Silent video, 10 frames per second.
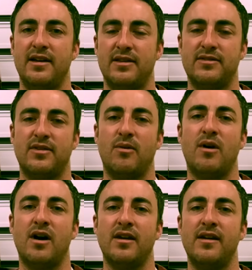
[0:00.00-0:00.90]
and so
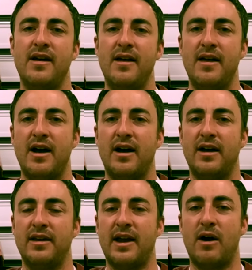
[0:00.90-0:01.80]
on.
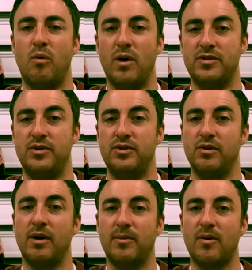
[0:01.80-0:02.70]
Uh, now, once you
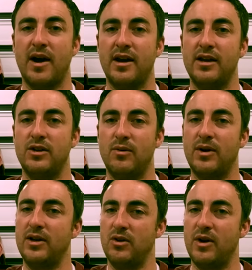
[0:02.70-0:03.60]
do upgrade it, you,
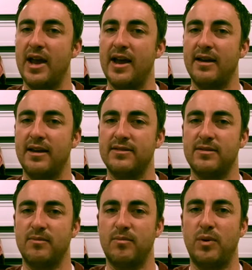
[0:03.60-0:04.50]
you can hit
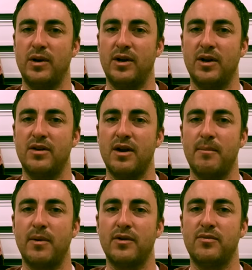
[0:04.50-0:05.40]
some pretty good
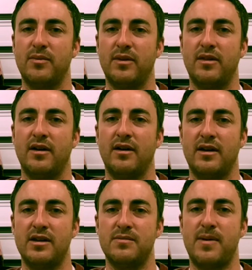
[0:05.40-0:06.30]
numbers with uh,
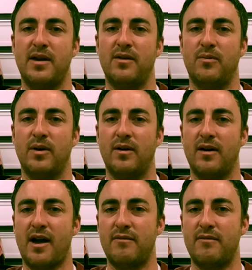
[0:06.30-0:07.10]
an independent rear.